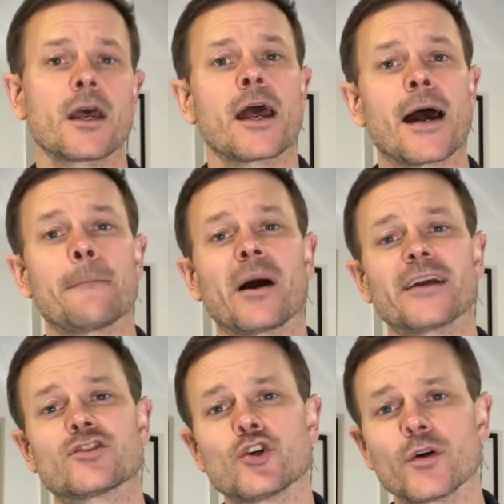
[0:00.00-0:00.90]
and by
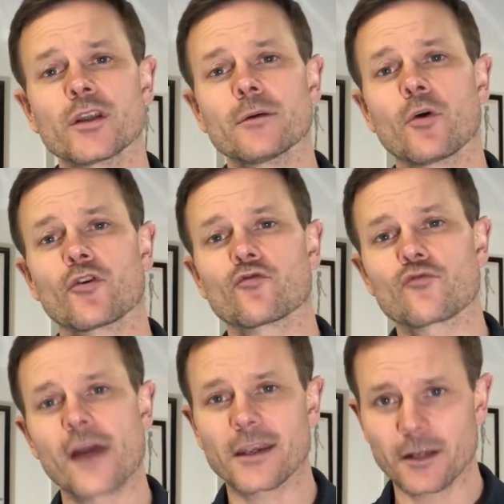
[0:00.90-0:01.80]
doing them on a
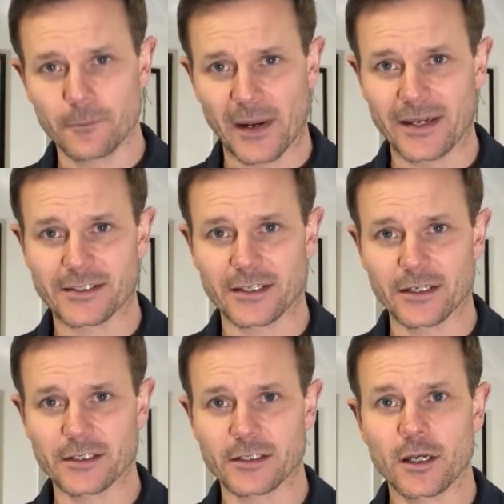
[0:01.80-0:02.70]
regular
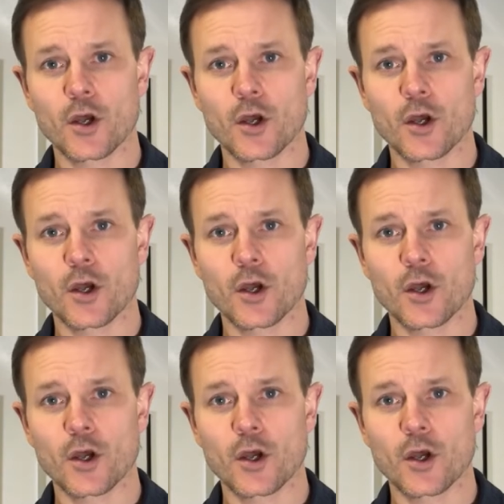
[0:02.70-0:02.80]
basis,